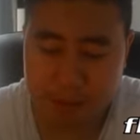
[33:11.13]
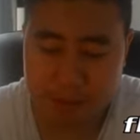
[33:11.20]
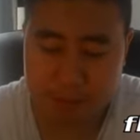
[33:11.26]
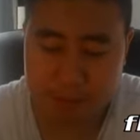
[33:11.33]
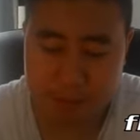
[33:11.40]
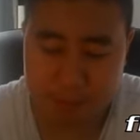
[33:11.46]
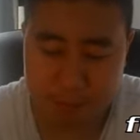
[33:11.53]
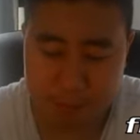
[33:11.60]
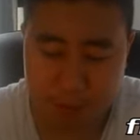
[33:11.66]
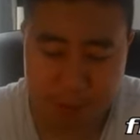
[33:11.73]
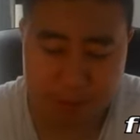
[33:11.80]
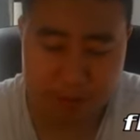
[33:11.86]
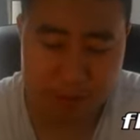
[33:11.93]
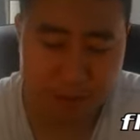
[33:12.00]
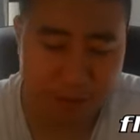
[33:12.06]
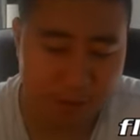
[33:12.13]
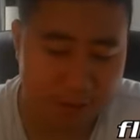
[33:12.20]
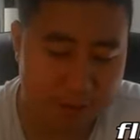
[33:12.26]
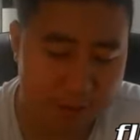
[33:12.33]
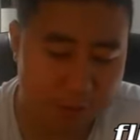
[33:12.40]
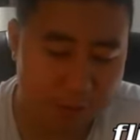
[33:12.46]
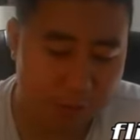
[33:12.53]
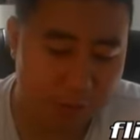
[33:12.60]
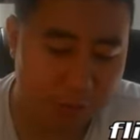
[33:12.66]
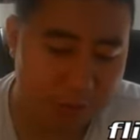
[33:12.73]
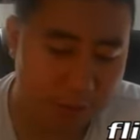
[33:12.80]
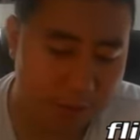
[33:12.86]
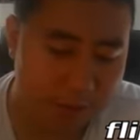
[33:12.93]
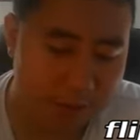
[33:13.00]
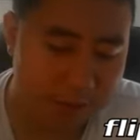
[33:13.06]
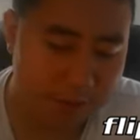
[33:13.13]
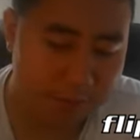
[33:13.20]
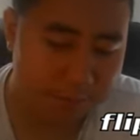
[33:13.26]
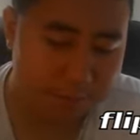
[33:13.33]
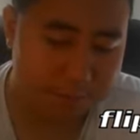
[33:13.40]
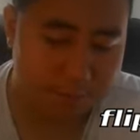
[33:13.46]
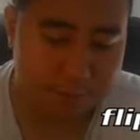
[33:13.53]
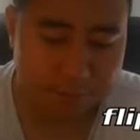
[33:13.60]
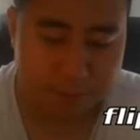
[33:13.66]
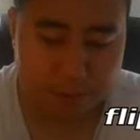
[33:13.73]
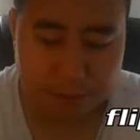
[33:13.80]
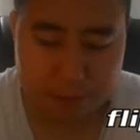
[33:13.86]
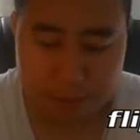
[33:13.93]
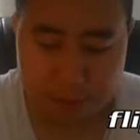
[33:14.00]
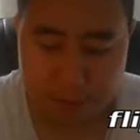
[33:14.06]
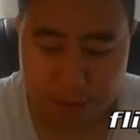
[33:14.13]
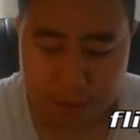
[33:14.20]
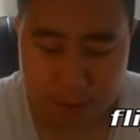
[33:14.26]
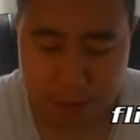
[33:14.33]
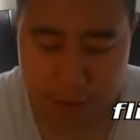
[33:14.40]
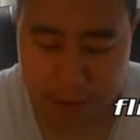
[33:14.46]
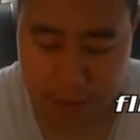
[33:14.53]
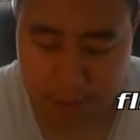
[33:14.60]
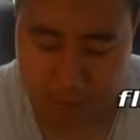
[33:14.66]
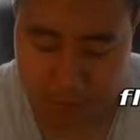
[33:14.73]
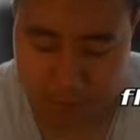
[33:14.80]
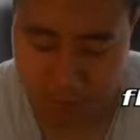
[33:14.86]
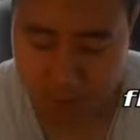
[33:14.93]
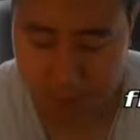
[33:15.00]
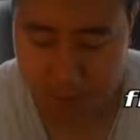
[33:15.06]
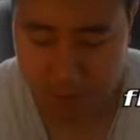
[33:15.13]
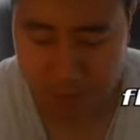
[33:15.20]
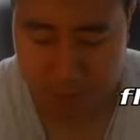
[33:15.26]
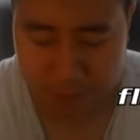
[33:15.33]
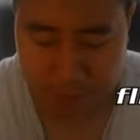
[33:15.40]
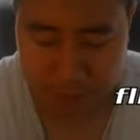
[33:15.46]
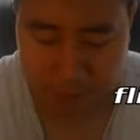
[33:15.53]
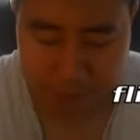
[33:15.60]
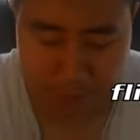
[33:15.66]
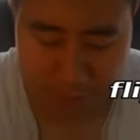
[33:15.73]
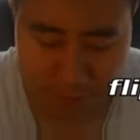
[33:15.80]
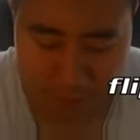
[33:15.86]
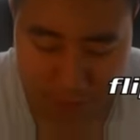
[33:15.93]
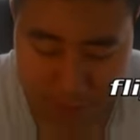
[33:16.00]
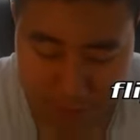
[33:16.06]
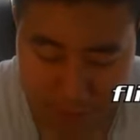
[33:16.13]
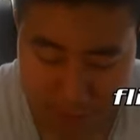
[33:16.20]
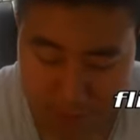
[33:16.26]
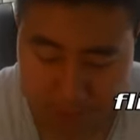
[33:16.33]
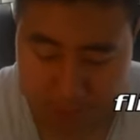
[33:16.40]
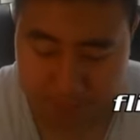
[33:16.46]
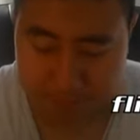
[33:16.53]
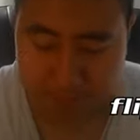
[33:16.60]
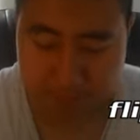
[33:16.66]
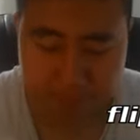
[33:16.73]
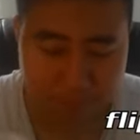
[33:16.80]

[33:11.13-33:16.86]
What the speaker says: There you go, there's one of them here. Okay, going by the black tails and the brown detailings on the wings.